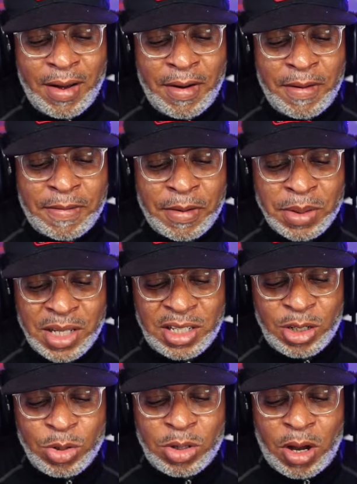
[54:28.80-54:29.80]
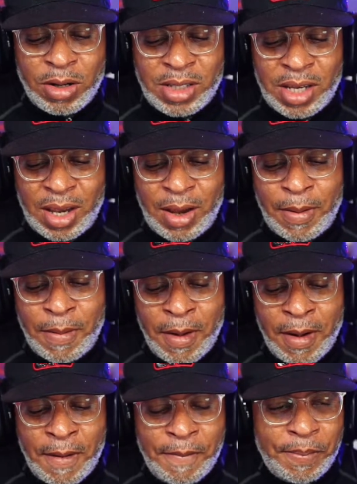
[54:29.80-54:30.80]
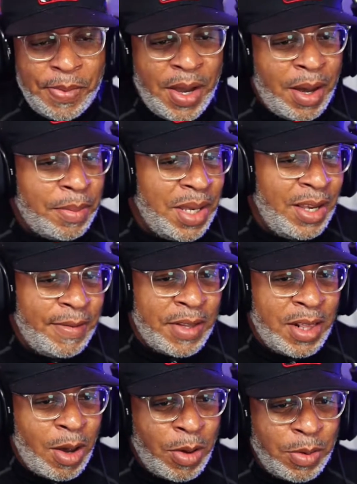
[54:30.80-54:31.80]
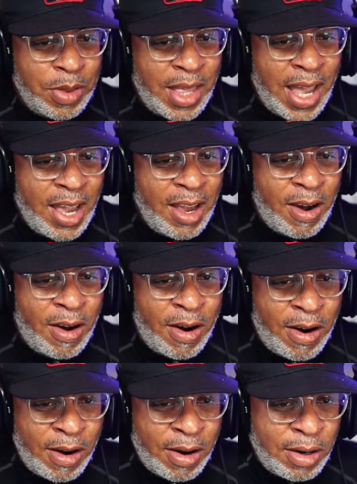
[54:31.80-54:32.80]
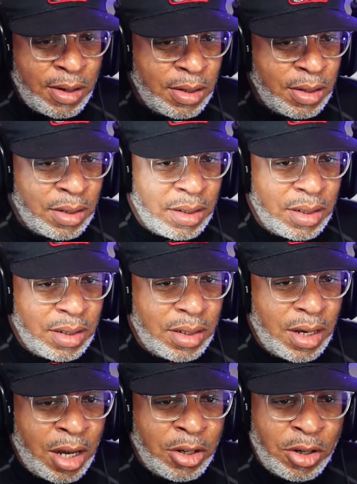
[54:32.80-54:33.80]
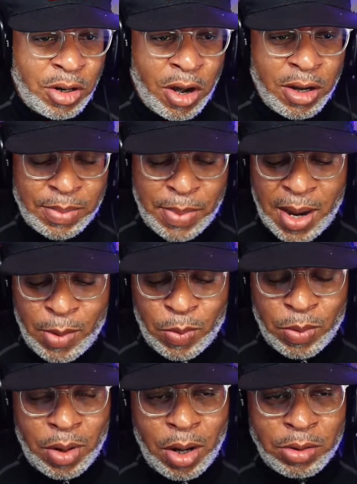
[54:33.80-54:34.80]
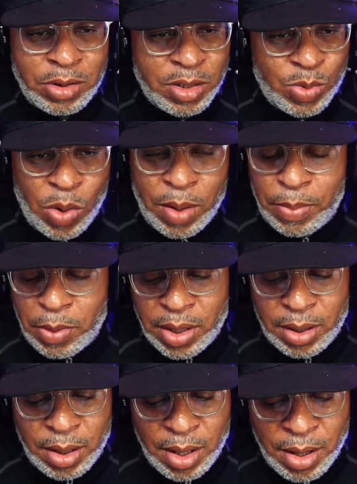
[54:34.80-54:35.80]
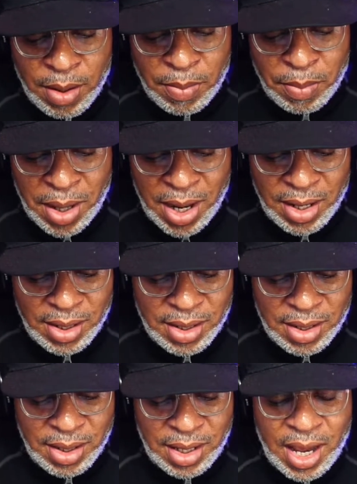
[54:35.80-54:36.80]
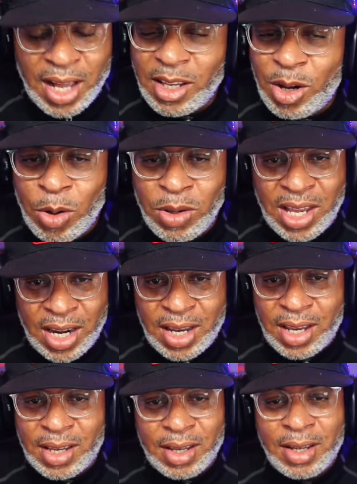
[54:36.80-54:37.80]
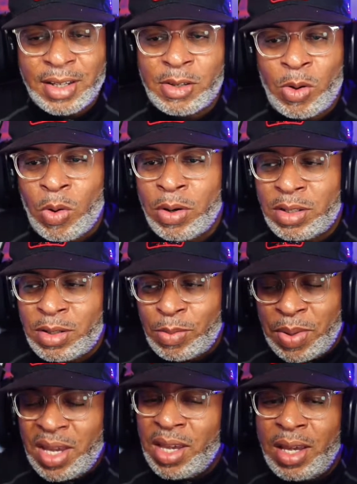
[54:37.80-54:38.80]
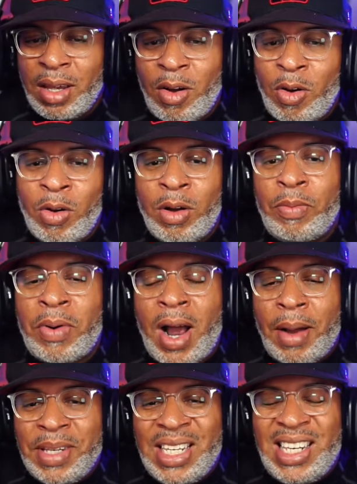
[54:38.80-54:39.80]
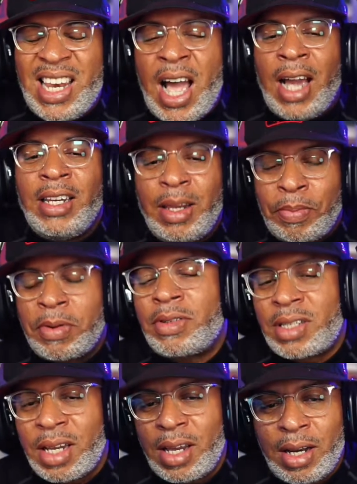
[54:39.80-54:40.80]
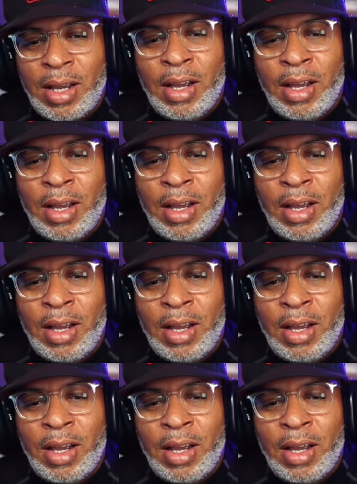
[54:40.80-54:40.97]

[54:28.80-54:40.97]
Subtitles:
from this Utah team, even though they are underdogs by just 1 point. But Kelly Olynyk is going to be on probably 90%